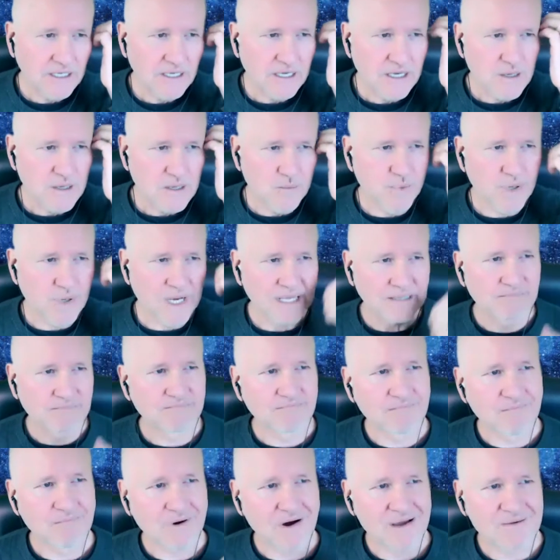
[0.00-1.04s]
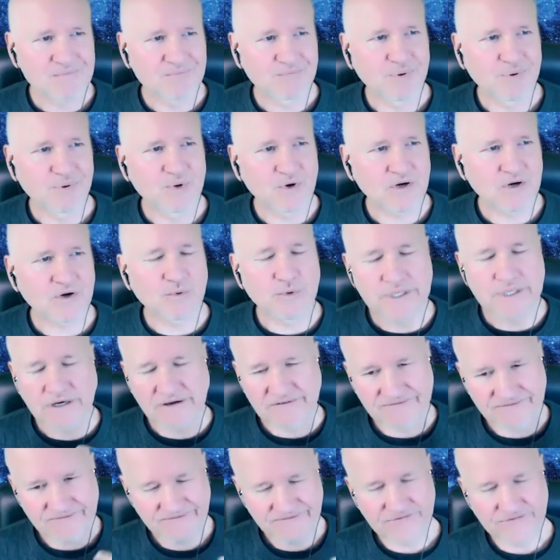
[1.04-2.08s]
But my book, when I
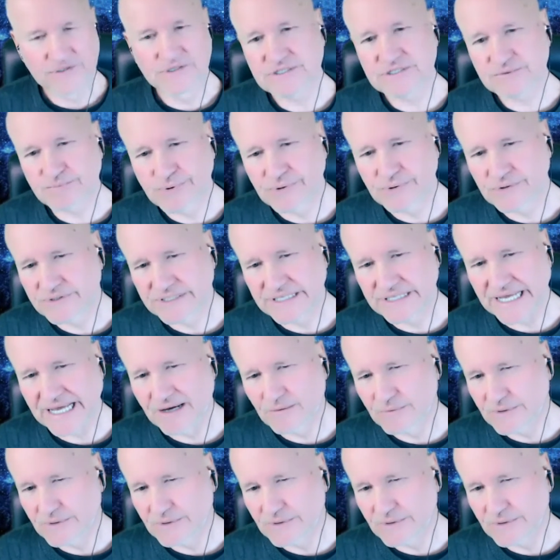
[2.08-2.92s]
first put it out,